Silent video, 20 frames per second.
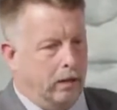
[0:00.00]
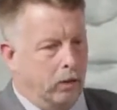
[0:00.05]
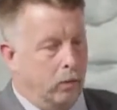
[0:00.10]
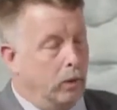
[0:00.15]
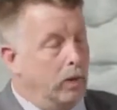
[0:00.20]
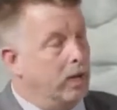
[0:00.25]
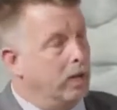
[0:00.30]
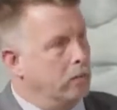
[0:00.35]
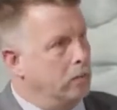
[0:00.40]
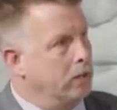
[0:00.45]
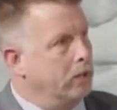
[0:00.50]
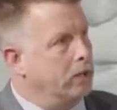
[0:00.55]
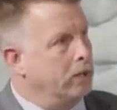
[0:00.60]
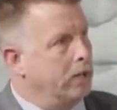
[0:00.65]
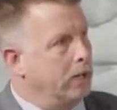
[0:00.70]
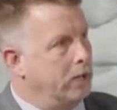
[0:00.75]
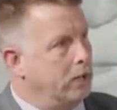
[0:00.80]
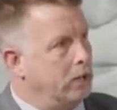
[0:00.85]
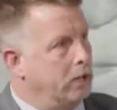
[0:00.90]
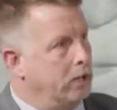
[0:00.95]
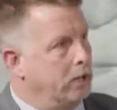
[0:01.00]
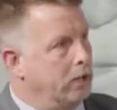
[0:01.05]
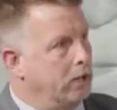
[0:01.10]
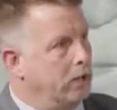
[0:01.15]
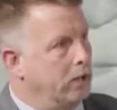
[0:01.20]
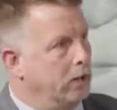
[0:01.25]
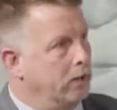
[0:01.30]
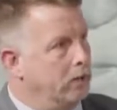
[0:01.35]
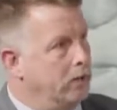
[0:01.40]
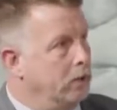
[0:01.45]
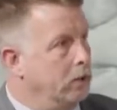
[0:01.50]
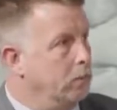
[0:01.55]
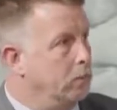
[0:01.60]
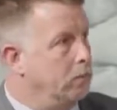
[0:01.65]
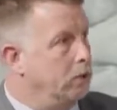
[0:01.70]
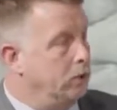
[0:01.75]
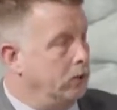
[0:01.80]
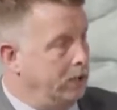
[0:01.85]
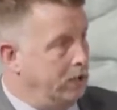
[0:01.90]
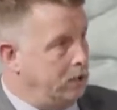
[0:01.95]
rehabilitation of the
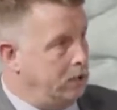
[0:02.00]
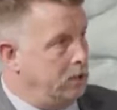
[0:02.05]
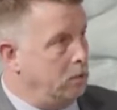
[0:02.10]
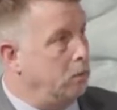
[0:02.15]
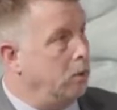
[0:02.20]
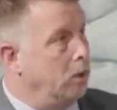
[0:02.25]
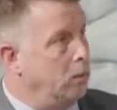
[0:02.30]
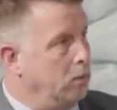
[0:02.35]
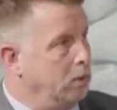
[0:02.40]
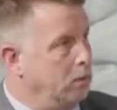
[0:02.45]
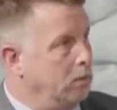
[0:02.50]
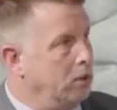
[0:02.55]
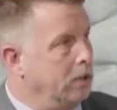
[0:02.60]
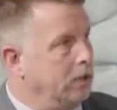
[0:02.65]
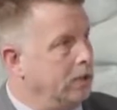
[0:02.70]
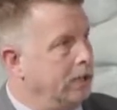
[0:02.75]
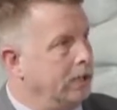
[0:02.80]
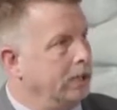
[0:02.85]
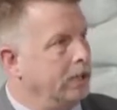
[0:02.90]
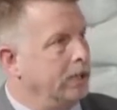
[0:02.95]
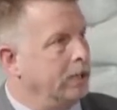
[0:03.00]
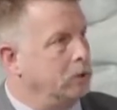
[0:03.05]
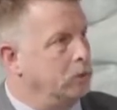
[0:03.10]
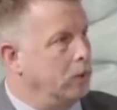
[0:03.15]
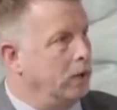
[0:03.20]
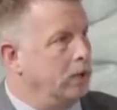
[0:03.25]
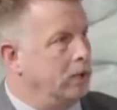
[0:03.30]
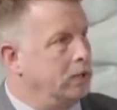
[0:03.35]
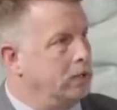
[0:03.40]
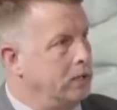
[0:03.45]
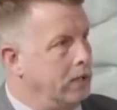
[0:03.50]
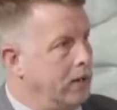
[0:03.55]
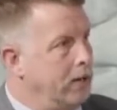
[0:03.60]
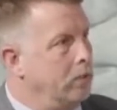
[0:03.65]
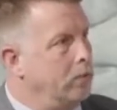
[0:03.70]
police department building as well as the